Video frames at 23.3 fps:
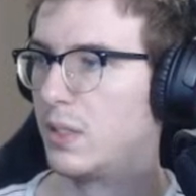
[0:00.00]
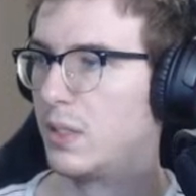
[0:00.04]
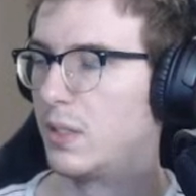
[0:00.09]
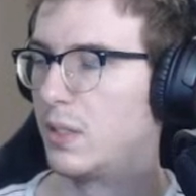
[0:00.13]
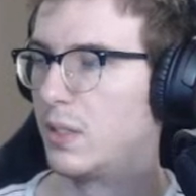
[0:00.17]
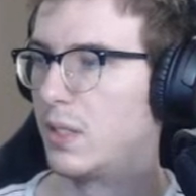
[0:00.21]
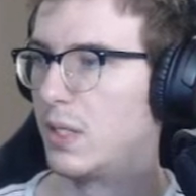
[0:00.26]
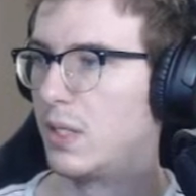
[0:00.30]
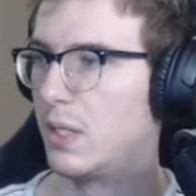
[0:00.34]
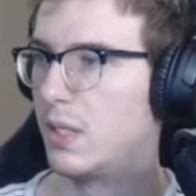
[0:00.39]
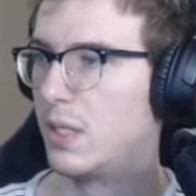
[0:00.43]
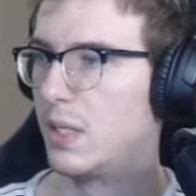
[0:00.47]

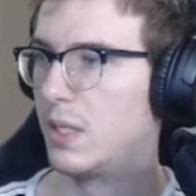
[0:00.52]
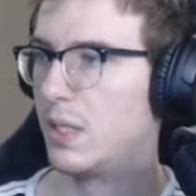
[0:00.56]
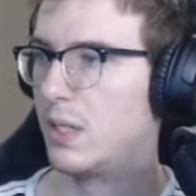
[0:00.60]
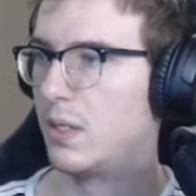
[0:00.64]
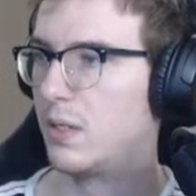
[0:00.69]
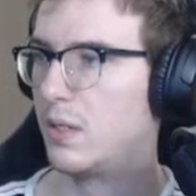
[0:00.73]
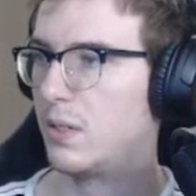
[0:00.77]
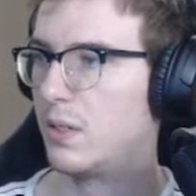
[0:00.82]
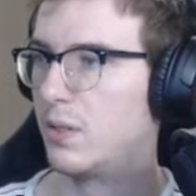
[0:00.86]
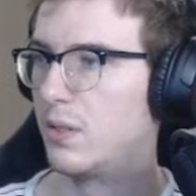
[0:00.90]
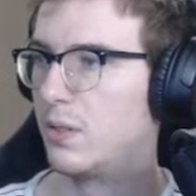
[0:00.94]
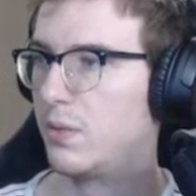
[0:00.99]
and then
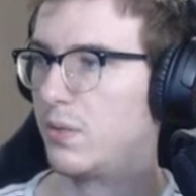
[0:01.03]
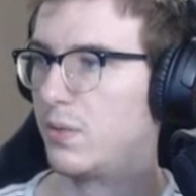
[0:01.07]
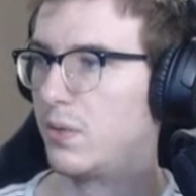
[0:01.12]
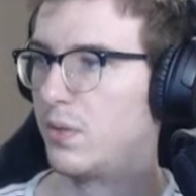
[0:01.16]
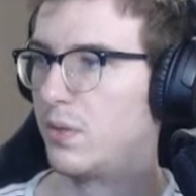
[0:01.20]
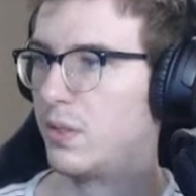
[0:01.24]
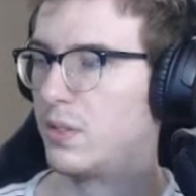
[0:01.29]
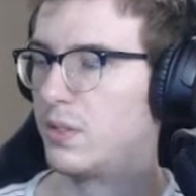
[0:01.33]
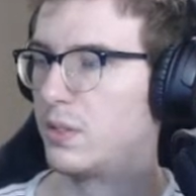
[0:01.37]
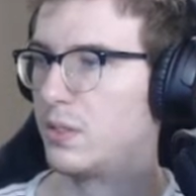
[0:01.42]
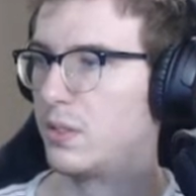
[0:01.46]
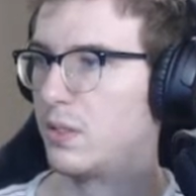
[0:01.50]
I'll throw
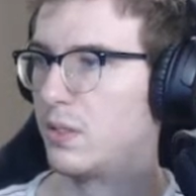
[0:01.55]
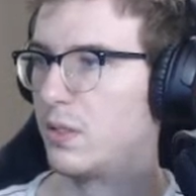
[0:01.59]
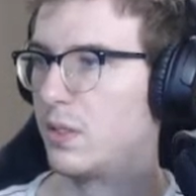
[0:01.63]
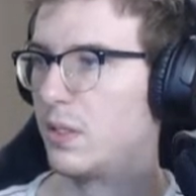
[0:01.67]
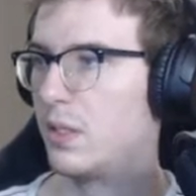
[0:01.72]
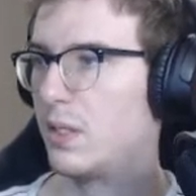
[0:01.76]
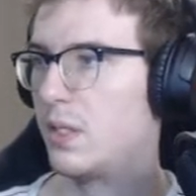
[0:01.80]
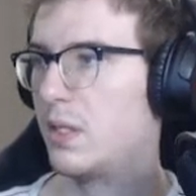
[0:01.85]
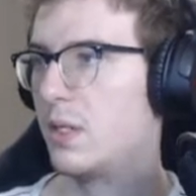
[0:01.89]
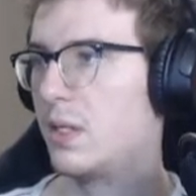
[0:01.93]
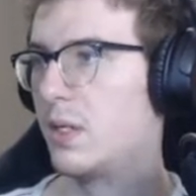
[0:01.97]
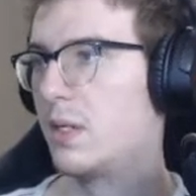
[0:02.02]
this on
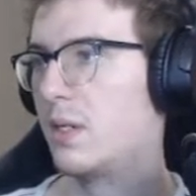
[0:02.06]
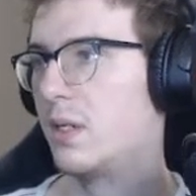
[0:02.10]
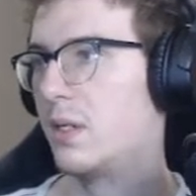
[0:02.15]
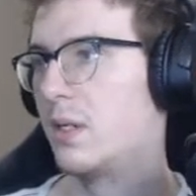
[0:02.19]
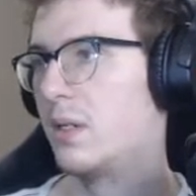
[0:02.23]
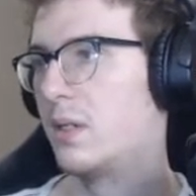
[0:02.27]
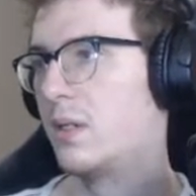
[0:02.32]
there.